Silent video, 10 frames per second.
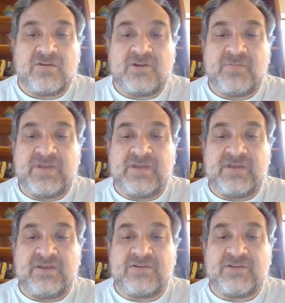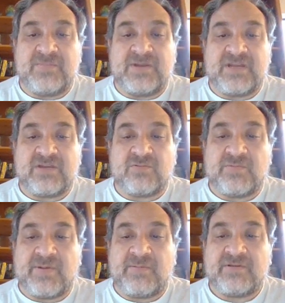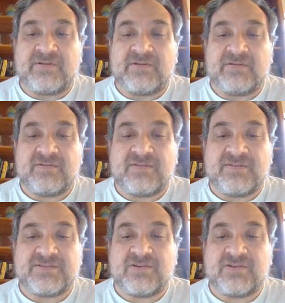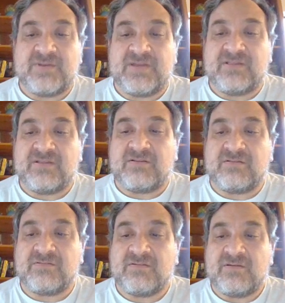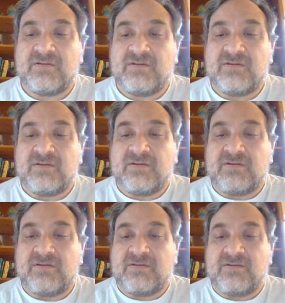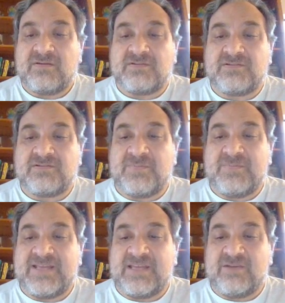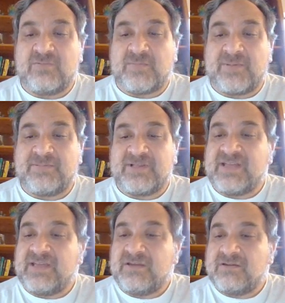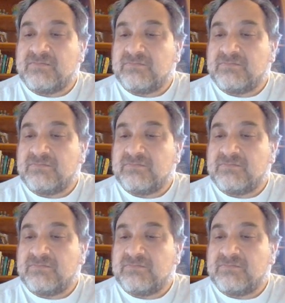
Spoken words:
Could be Dominican Republic. This could be a little Dominican Republic-y.